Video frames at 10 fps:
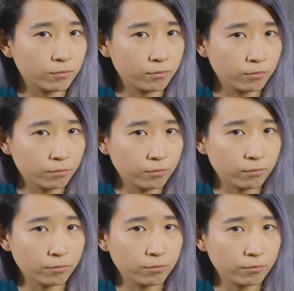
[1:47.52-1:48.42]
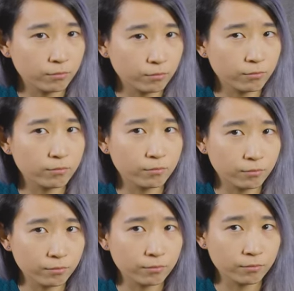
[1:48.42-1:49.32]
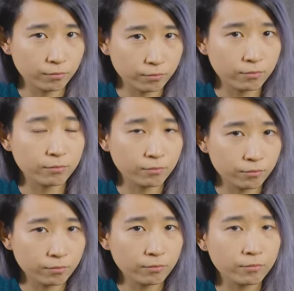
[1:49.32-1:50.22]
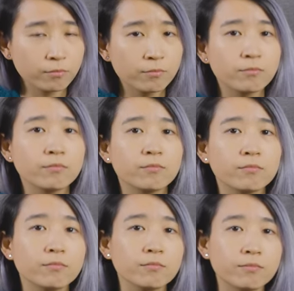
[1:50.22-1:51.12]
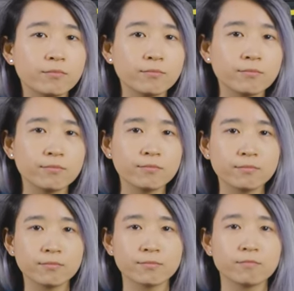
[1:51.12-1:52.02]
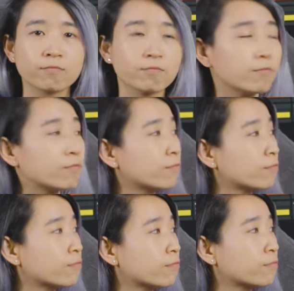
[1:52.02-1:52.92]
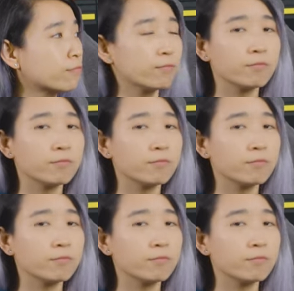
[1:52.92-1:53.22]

No words are spoken by the person on screen.